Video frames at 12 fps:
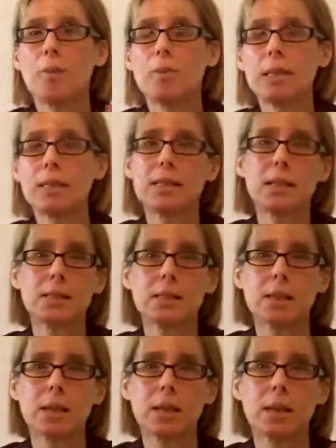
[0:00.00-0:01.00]
the
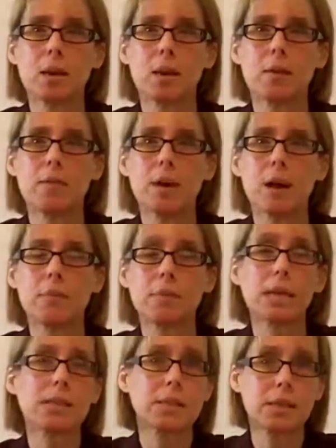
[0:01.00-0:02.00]
intensity of
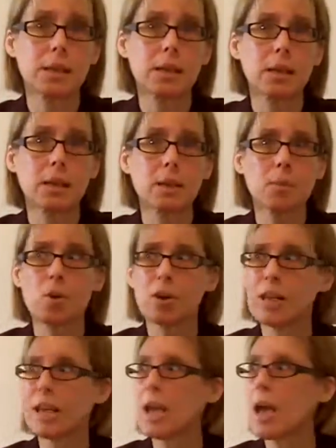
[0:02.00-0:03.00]
testing in the
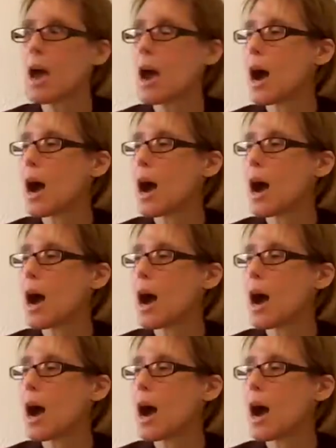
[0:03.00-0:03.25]
morning.